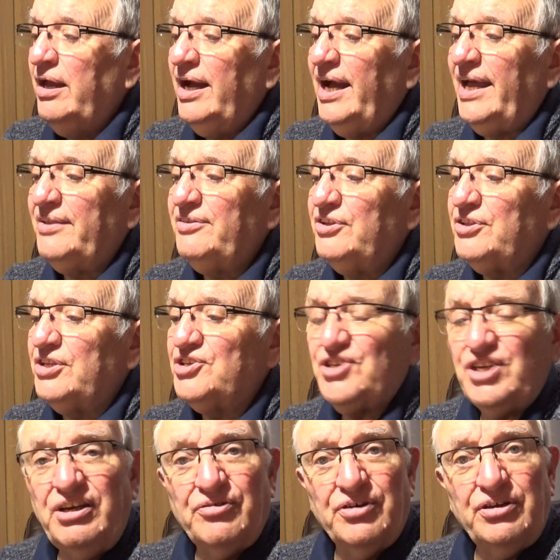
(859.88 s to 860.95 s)
and that the
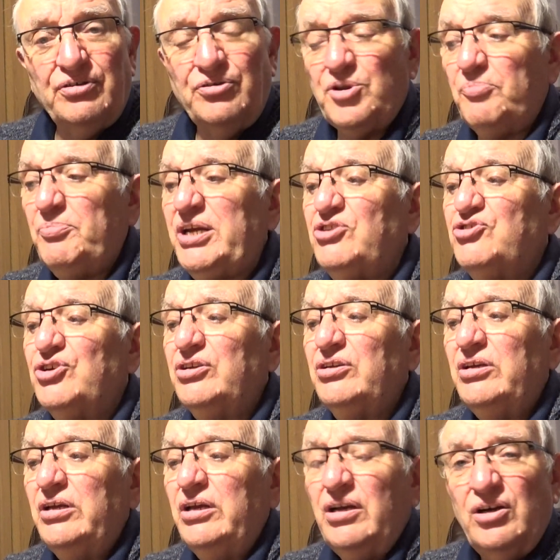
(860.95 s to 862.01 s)
secret or the picture
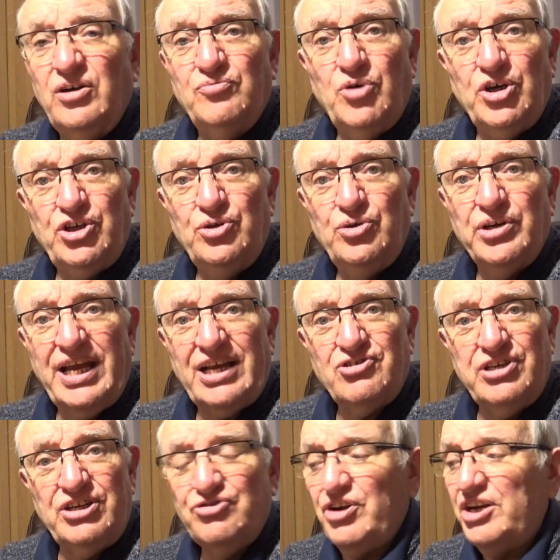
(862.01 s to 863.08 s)
of what you are
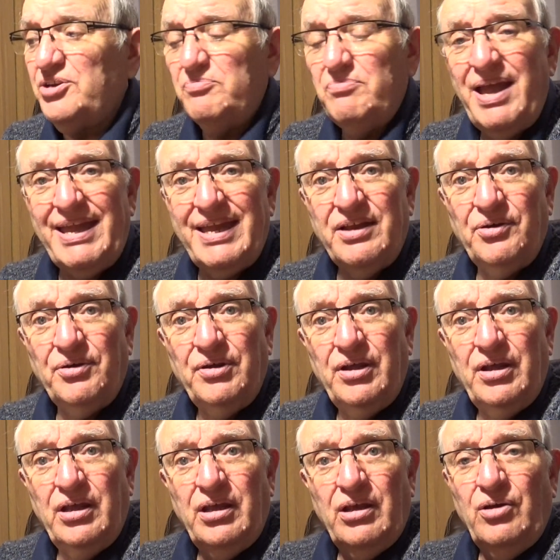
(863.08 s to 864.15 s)
actually trying to make
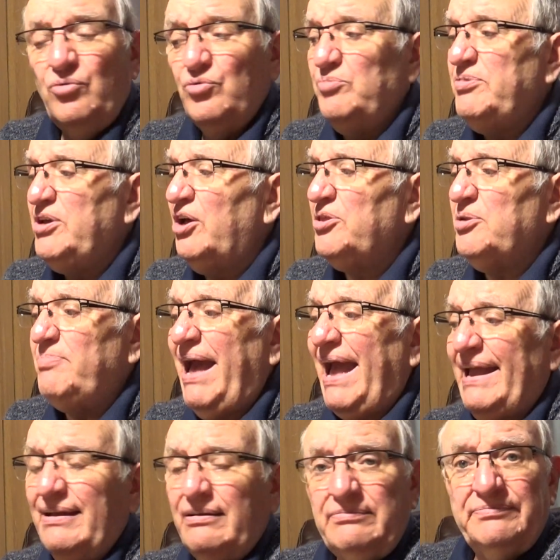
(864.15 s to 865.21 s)
would be on the
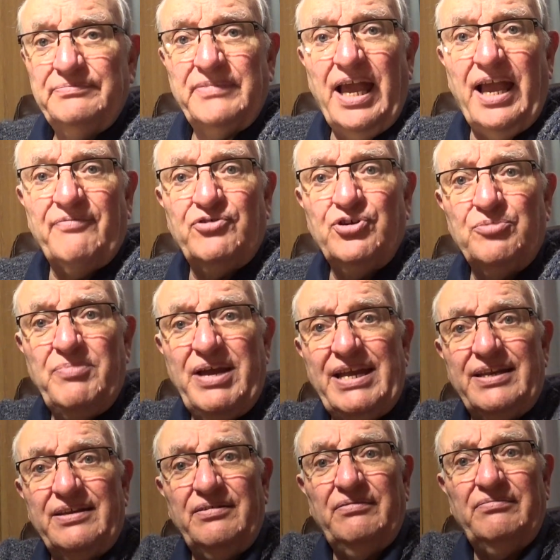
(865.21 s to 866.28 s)
back after you'd
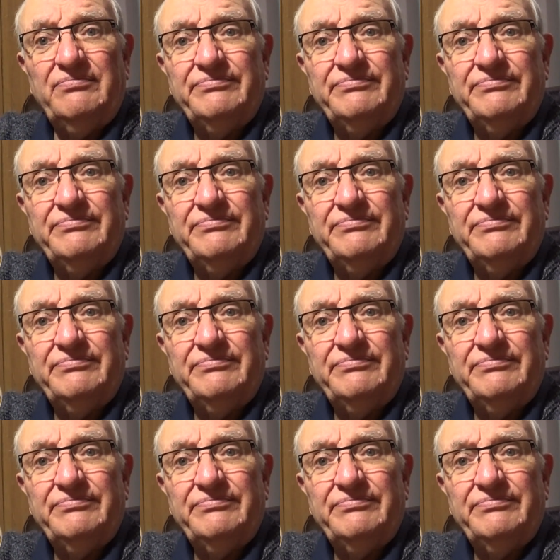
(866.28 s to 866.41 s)
made it.